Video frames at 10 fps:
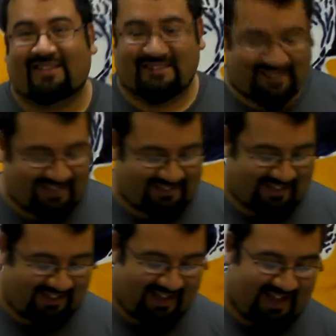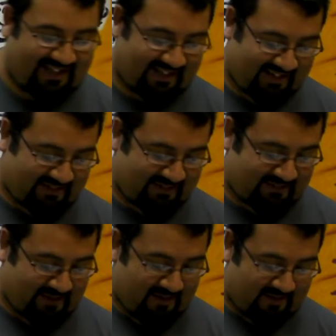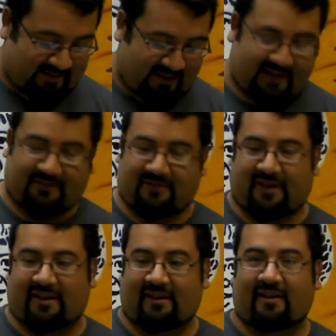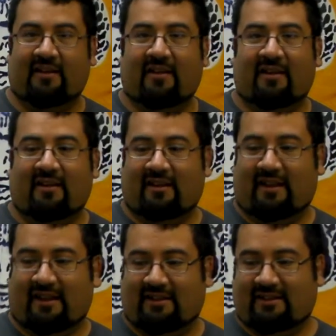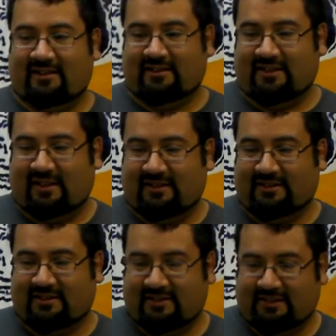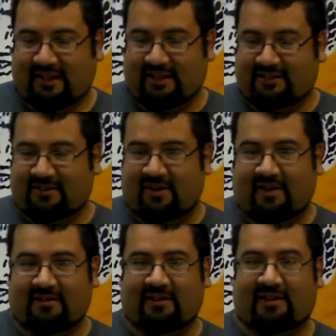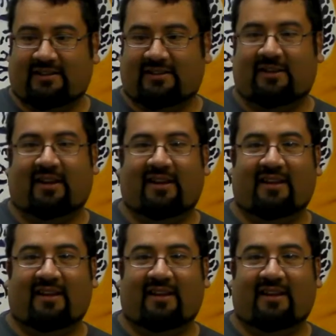just things like that. Just having a lot of fun. So it's Zayas throughout history.